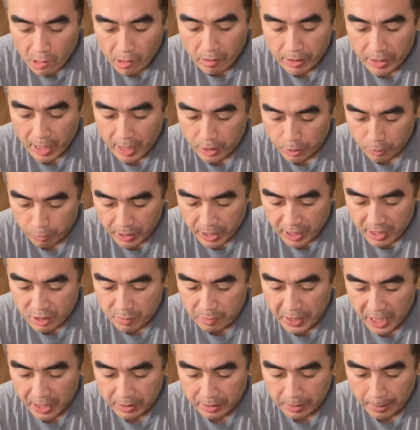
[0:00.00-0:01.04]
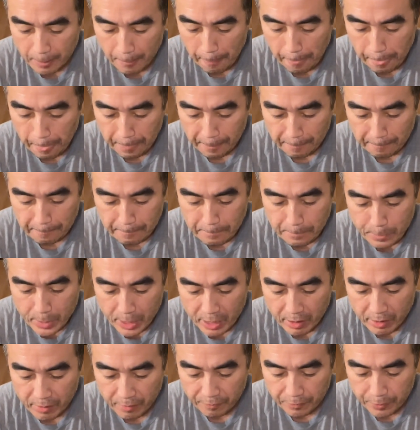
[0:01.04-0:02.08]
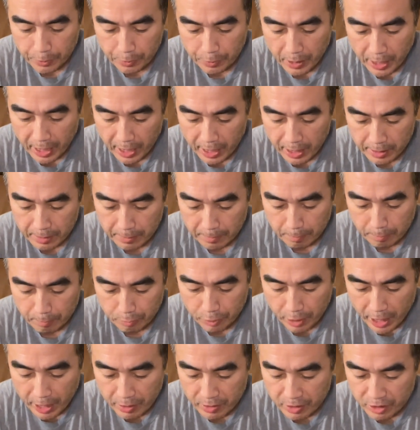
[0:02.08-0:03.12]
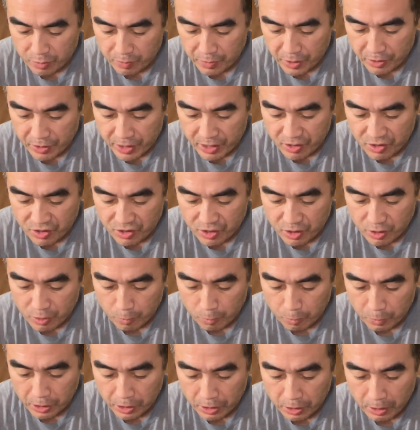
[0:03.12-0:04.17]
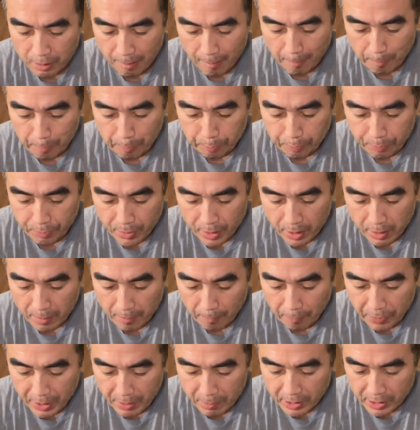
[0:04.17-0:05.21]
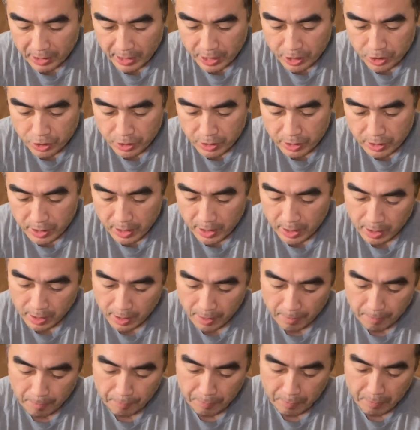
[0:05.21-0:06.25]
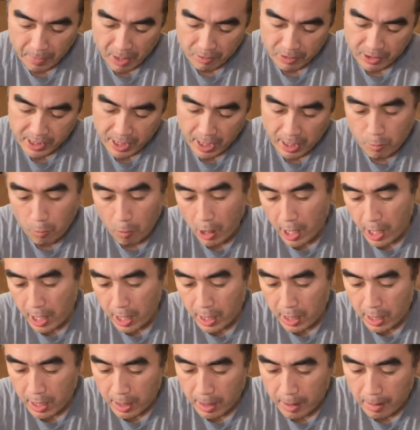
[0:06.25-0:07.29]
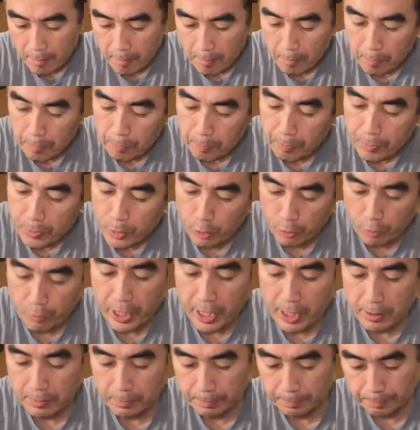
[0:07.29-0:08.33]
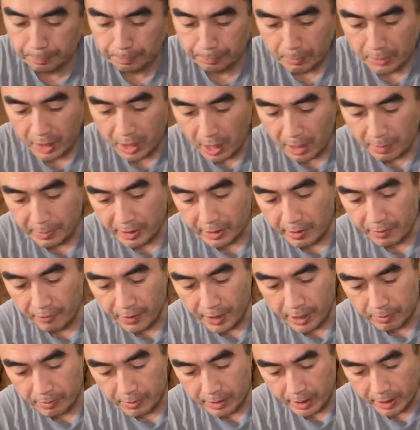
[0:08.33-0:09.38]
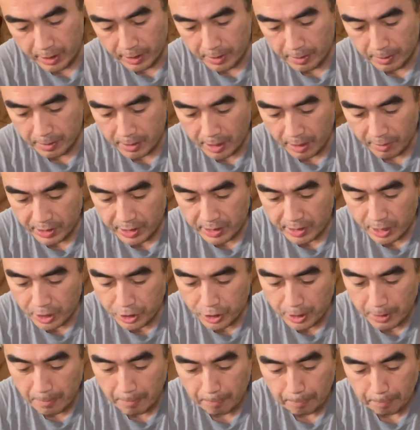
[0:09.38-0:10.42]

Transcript: that you would expect if you had prior experiences with Malaysian Mao Shan Wang Durian, commonly found in Southeast Asia.